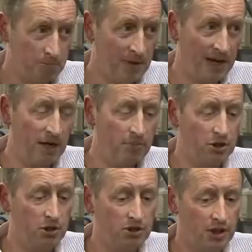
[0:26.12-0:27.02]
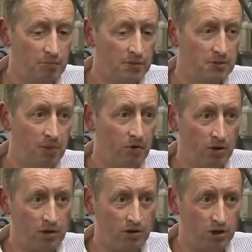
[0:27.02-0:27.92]
mainly producing bespoke
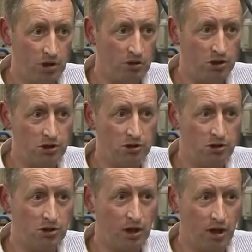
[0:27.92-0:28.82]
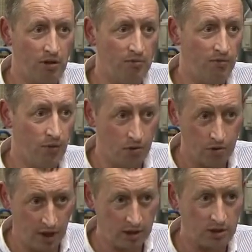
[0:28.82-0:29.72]
solutions um,
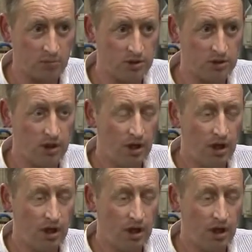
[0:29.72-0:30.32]
for customers.